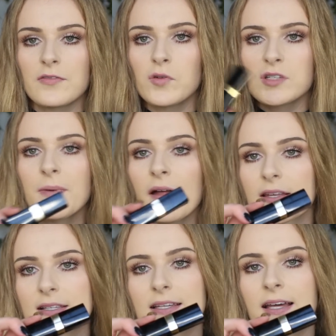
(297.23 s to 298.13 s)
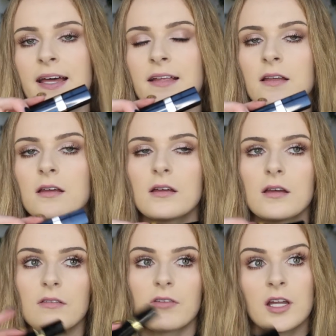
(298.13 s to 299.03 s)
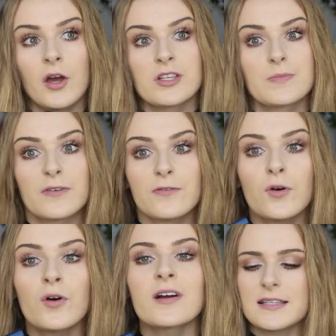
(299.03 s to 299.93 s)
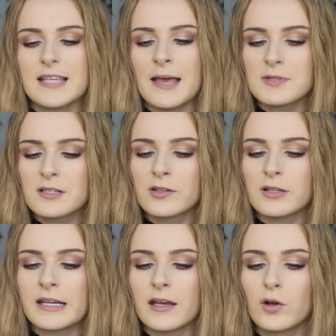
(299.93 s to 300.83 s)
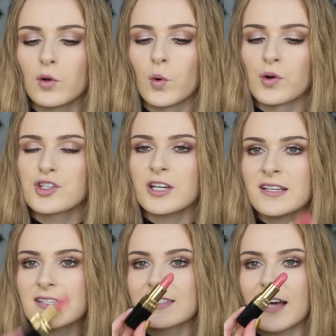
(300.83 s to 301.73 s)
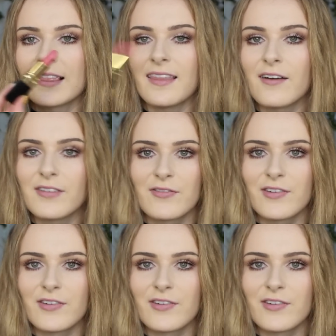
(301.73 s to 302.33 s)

I've talked about this in videos before. It's absolutely gorgeous. I love